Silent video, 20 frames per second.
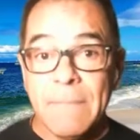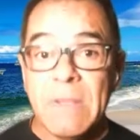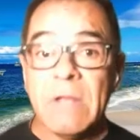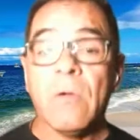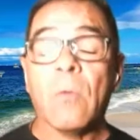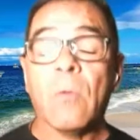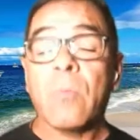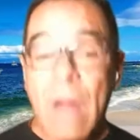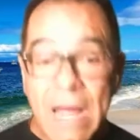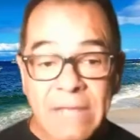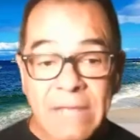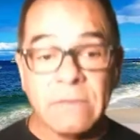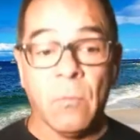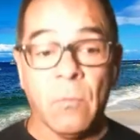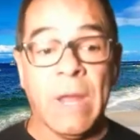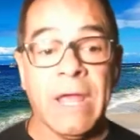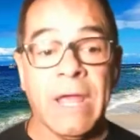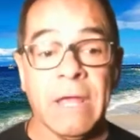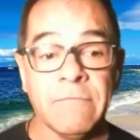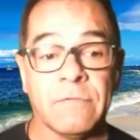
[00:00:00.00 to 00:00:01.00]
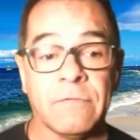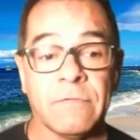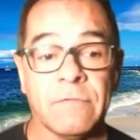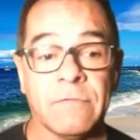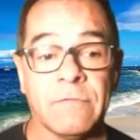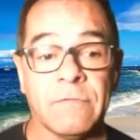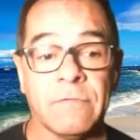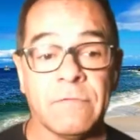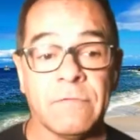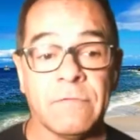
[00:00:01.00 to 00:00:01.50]
I'm here to ride the waves.
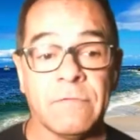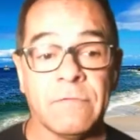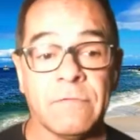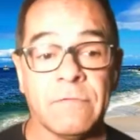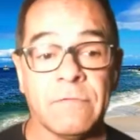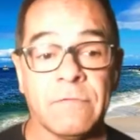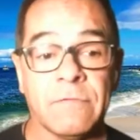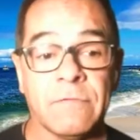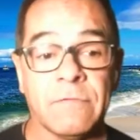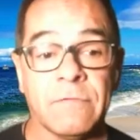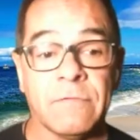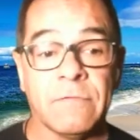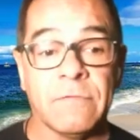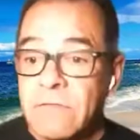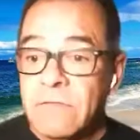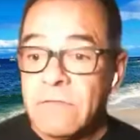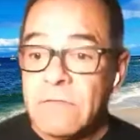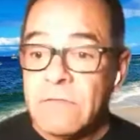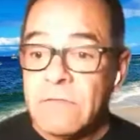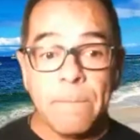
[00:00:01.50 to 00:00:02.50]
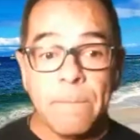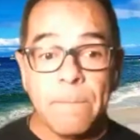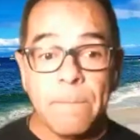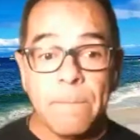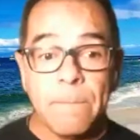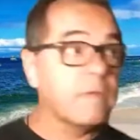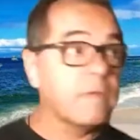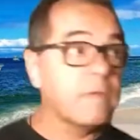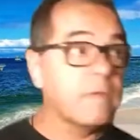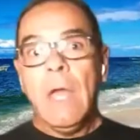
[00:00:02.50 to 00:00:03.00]
right? Get a sense of
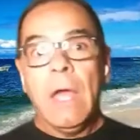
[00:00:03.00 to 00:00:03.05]
purpose.